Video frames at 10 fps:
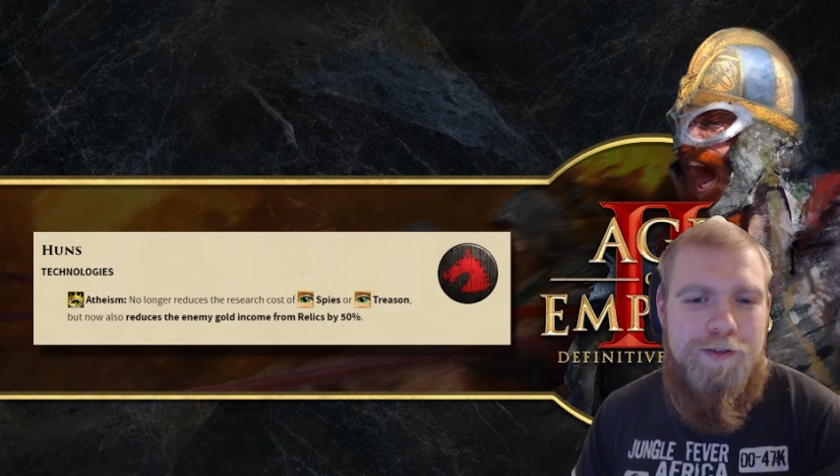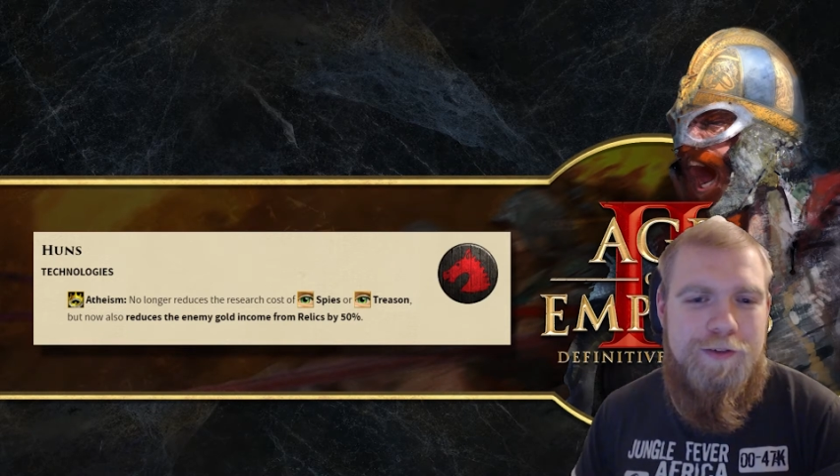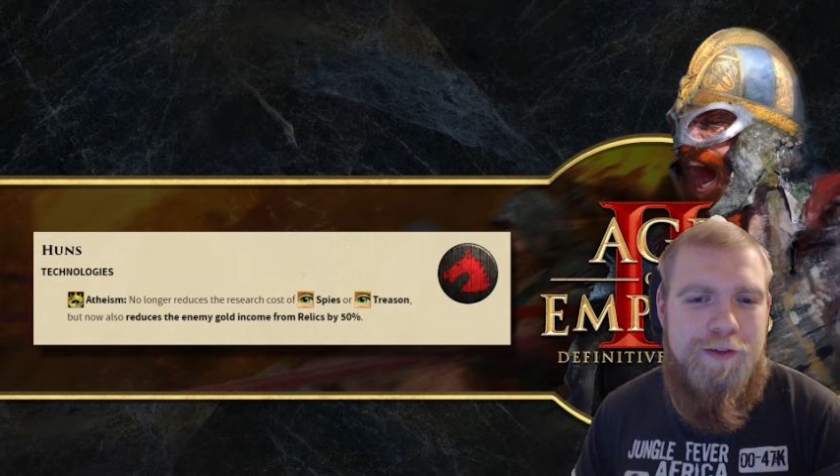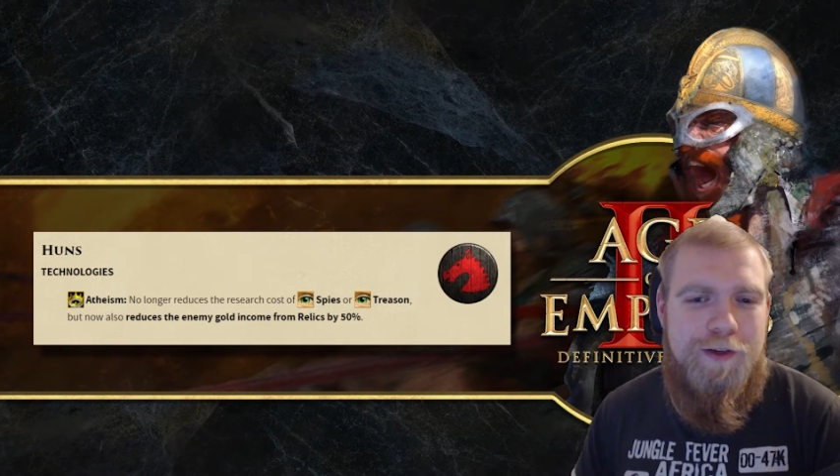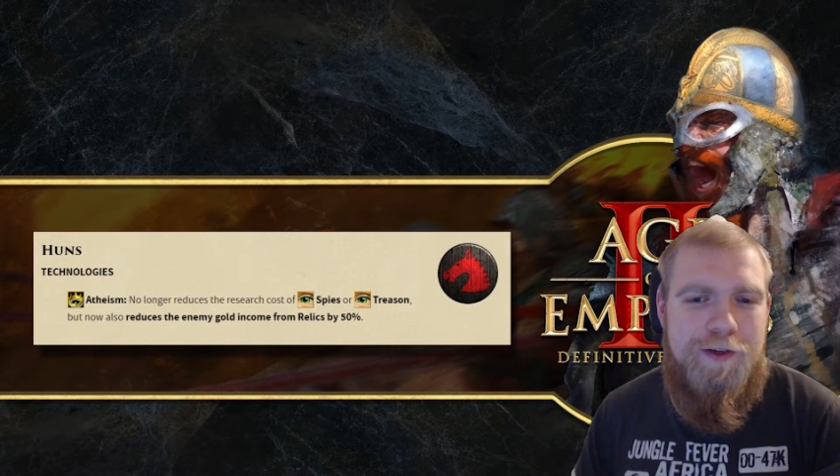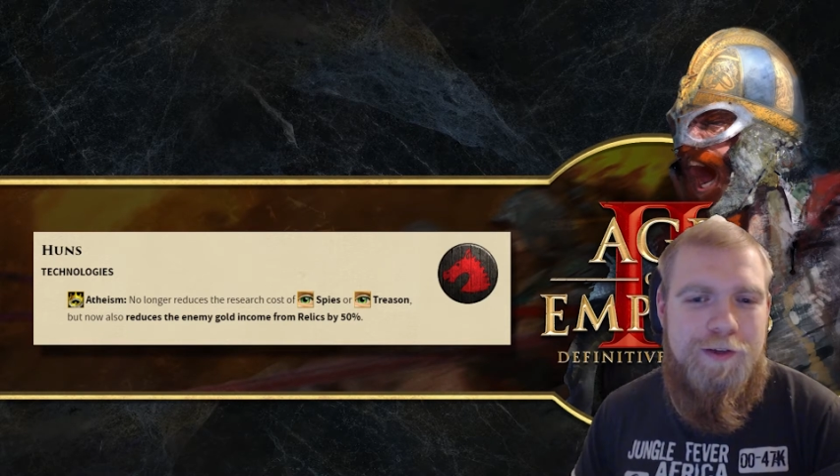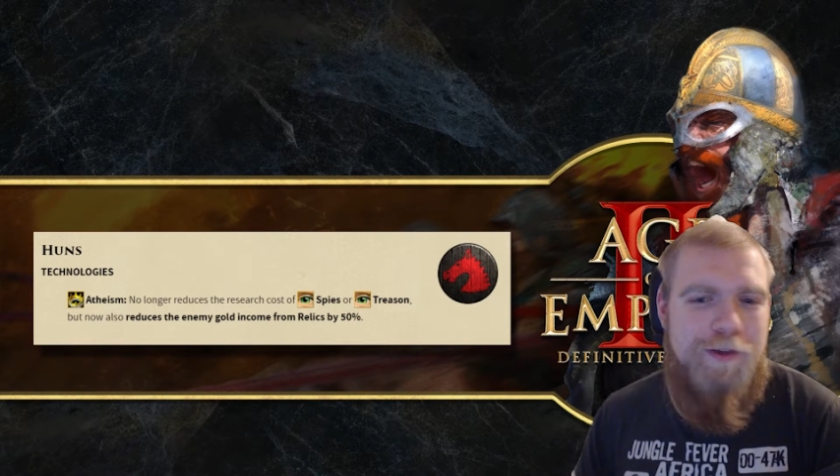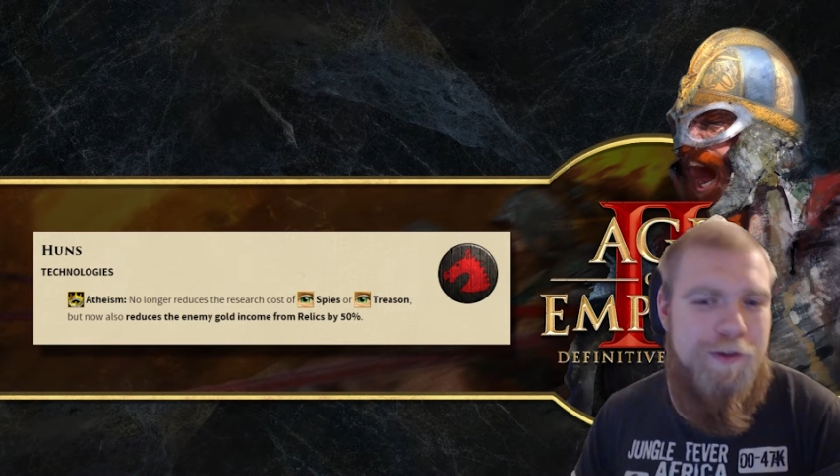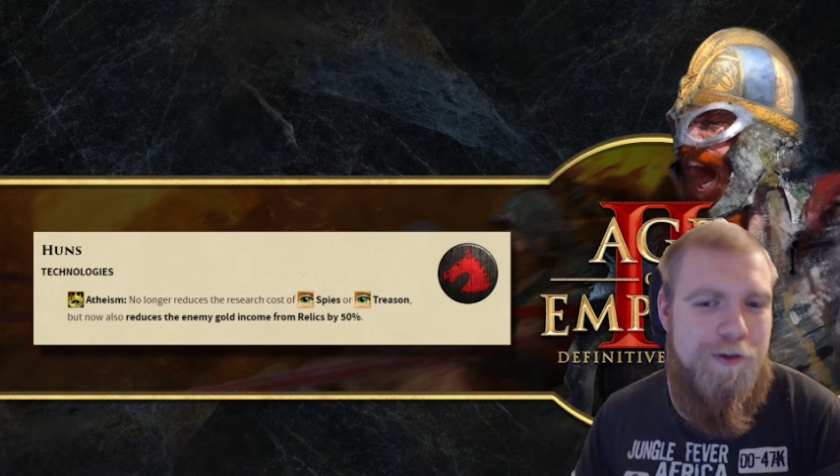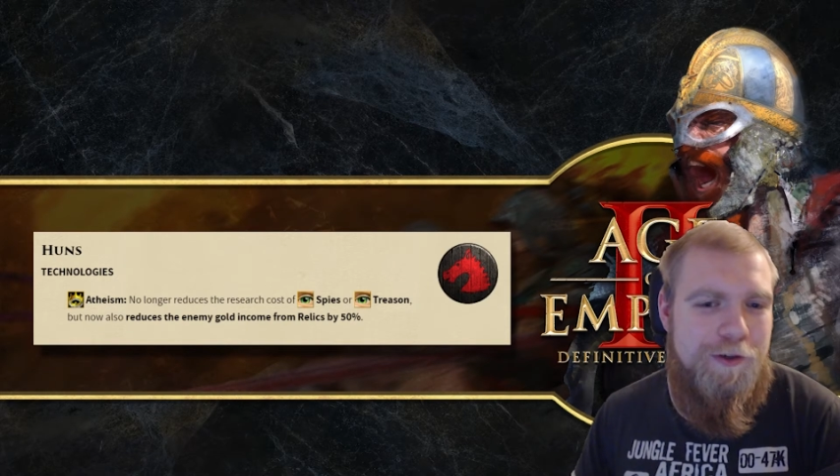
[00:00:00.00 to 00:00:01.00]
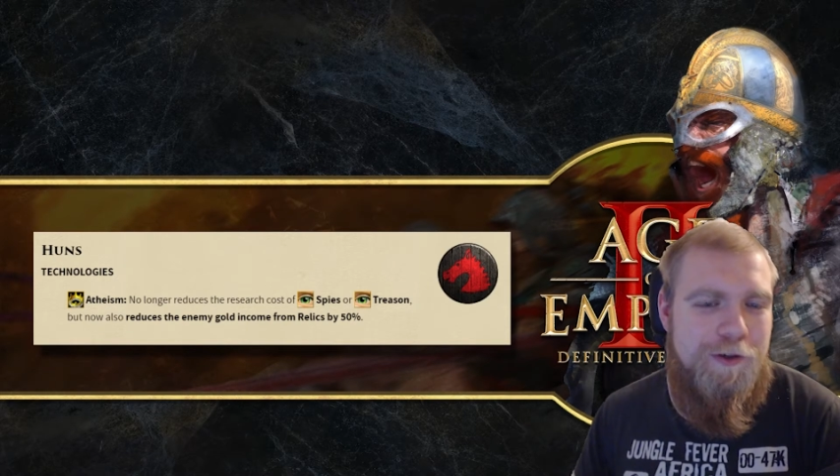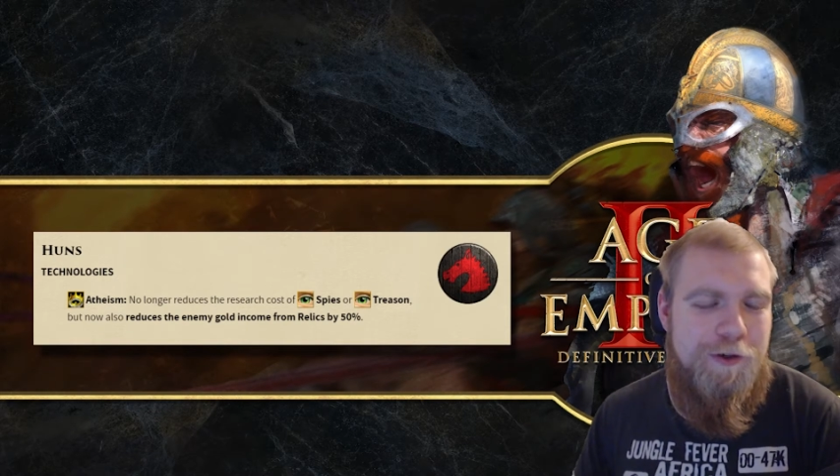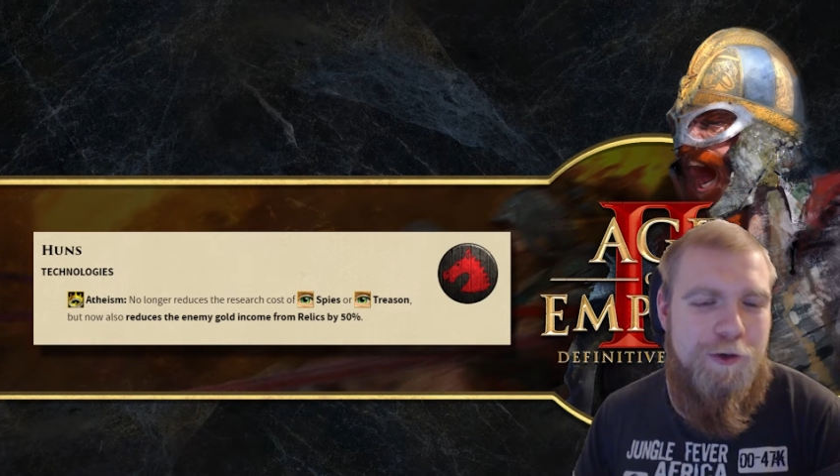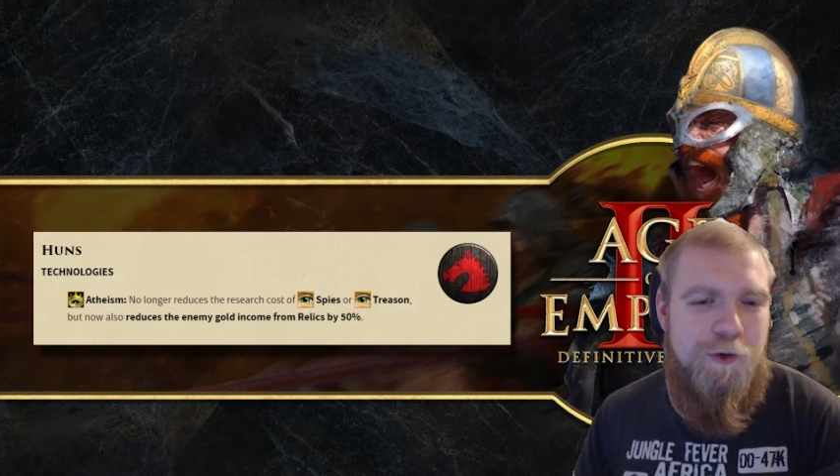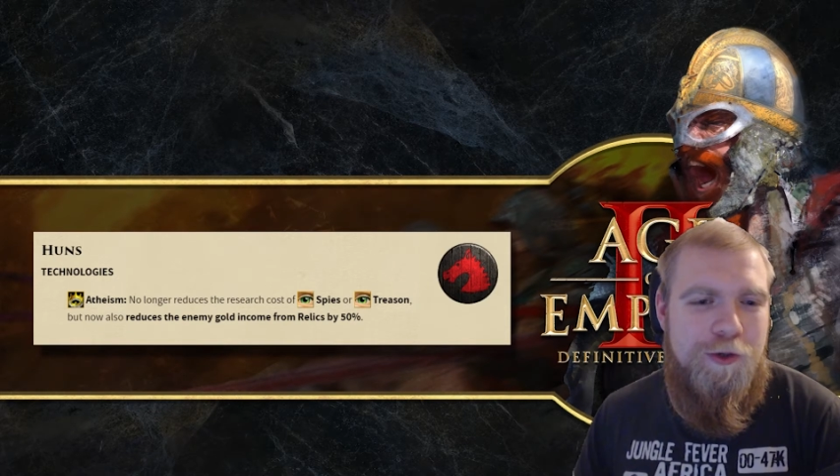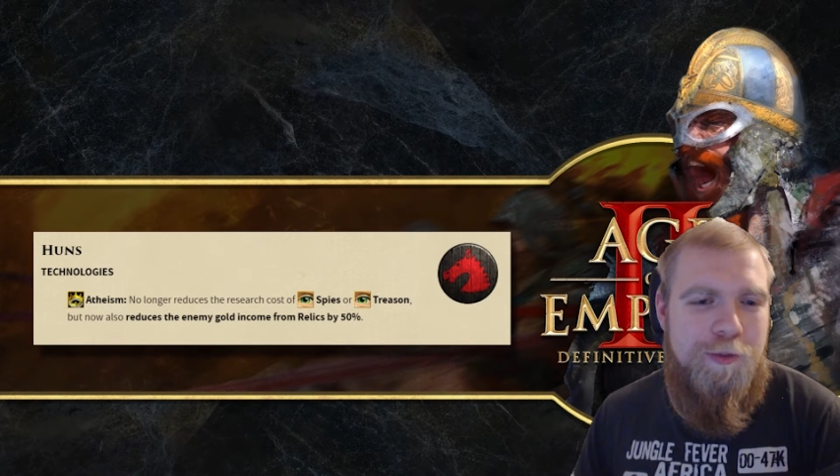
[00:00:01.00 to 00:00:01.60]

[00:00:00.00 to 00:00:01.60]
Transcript: It can annoy your